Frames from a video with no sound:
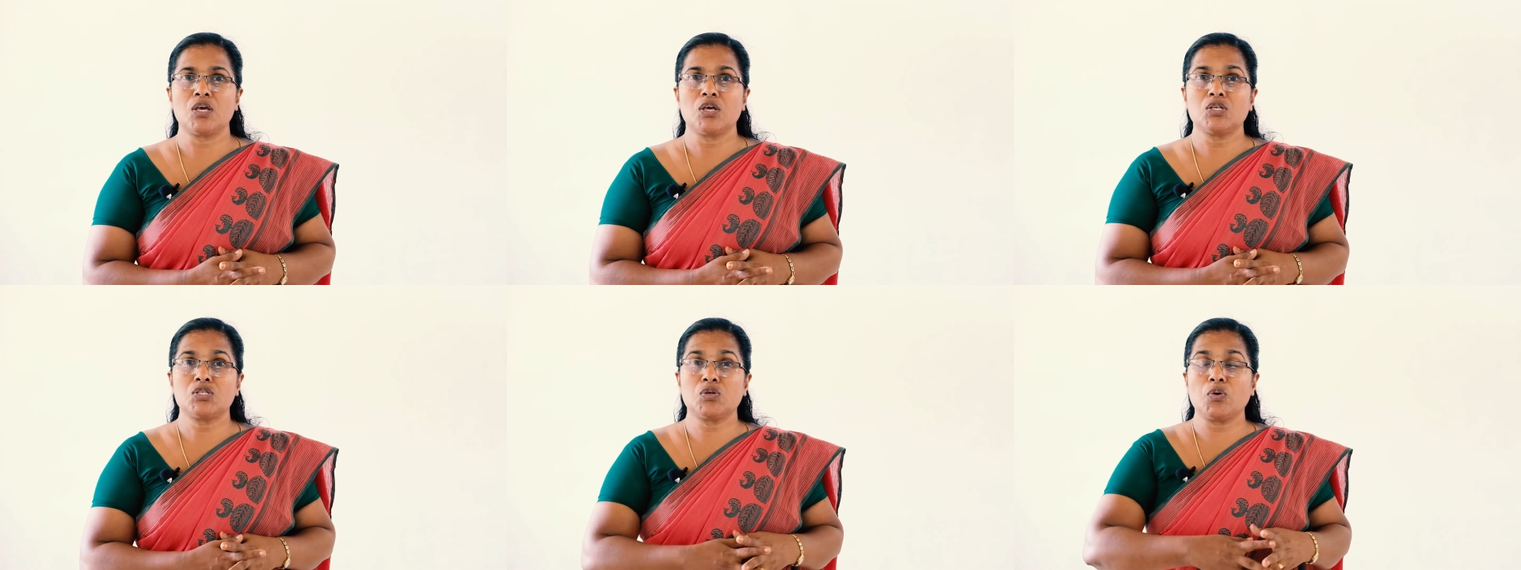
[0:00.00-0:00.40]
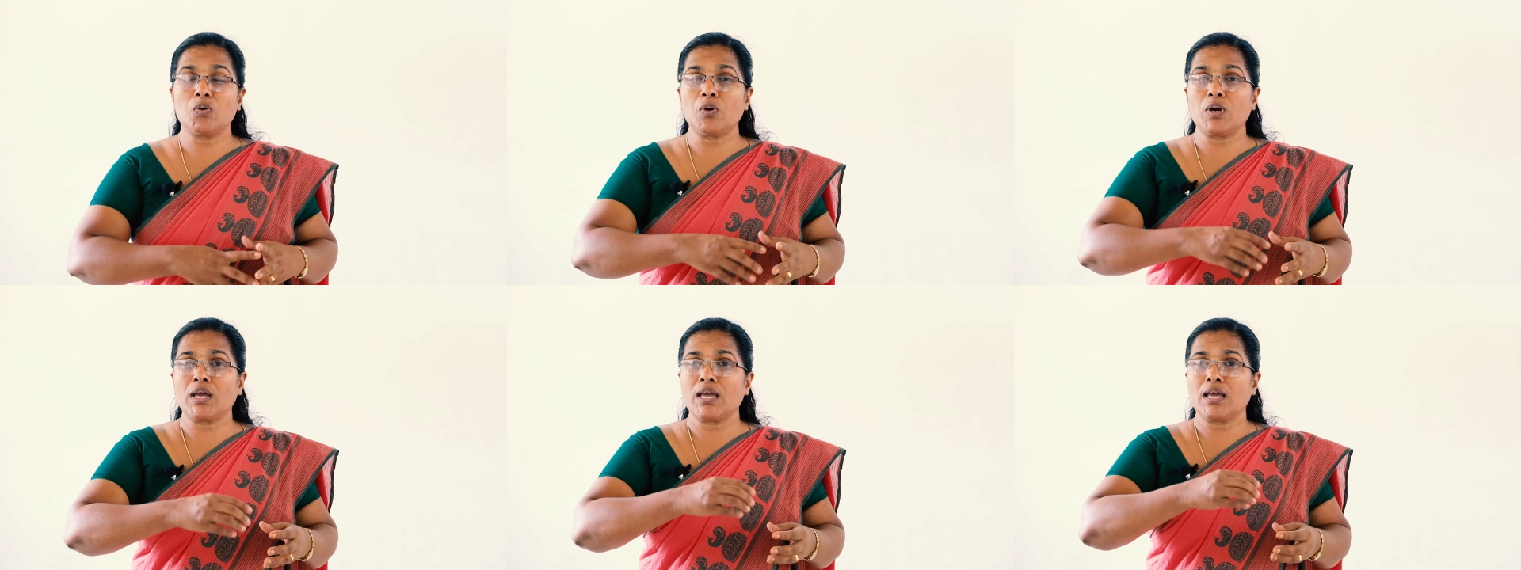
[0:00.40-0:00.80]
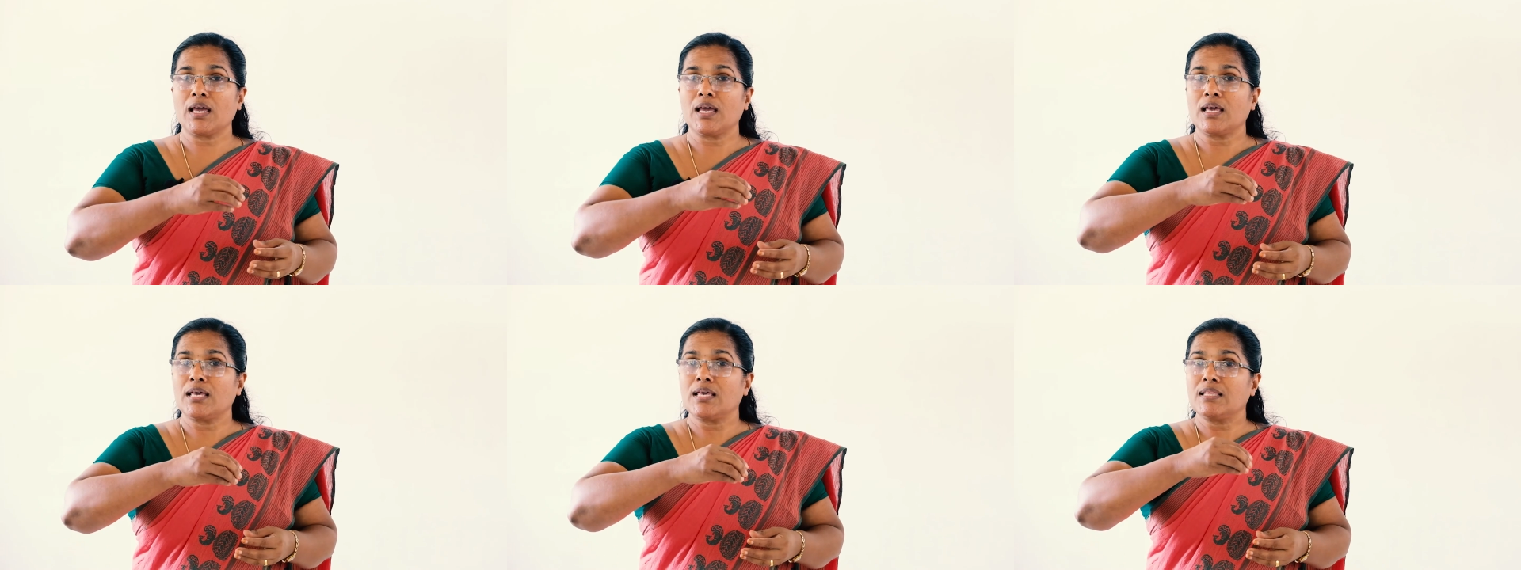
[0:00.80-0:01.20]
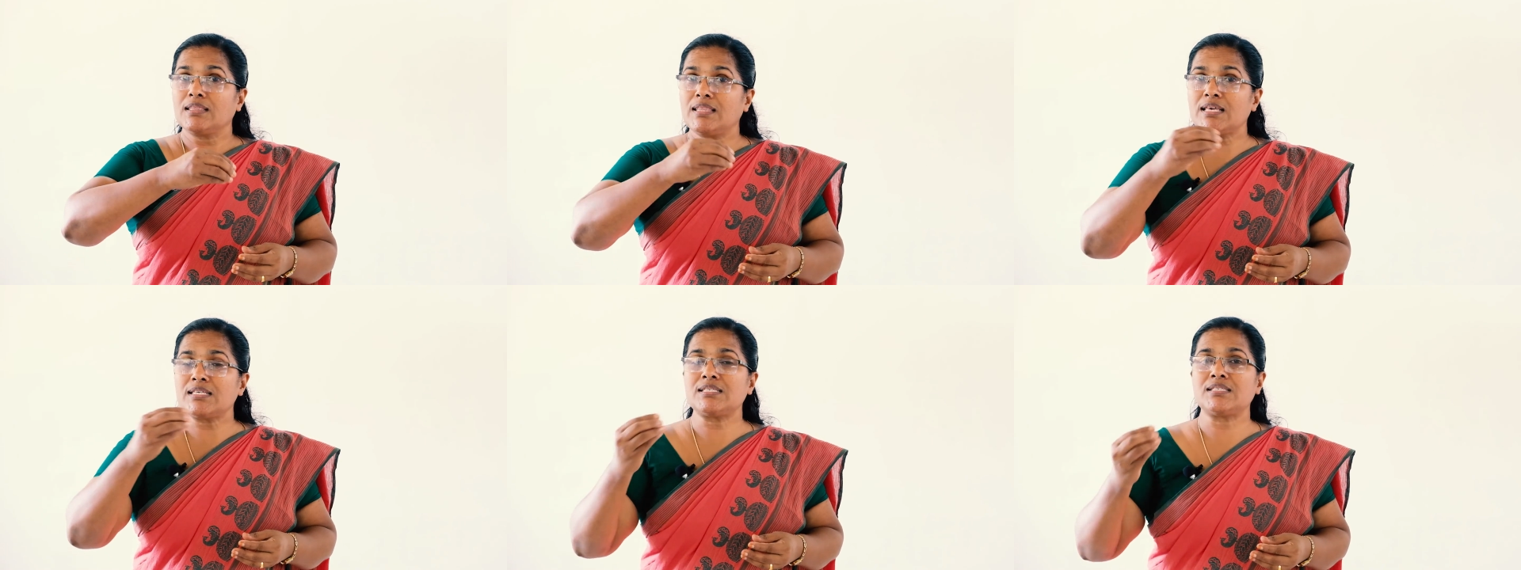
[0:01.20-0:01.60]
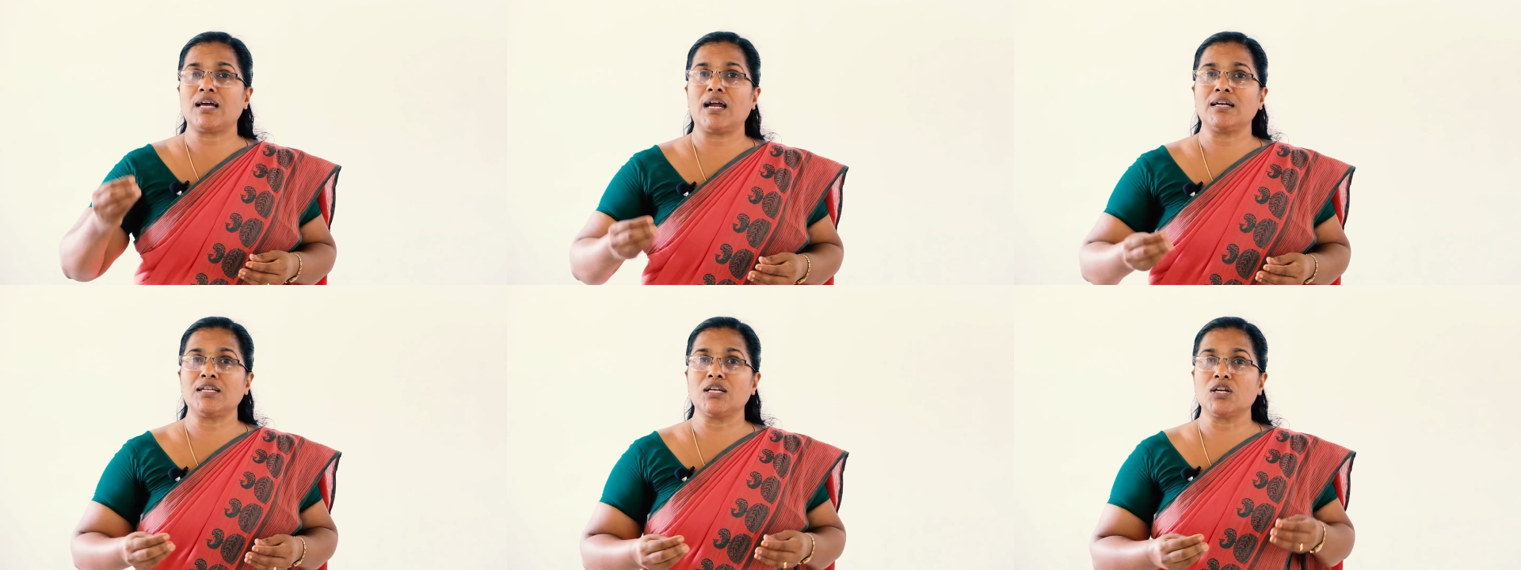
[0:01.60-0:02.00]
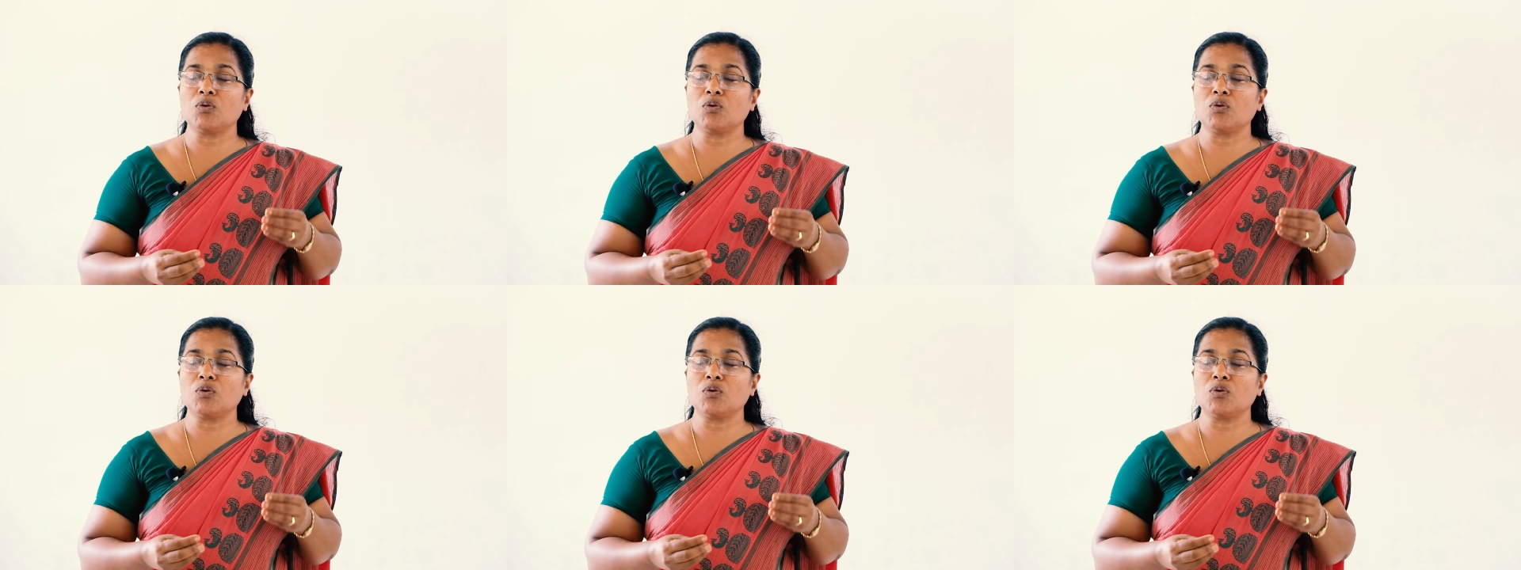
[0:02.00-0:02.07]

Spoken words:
So they started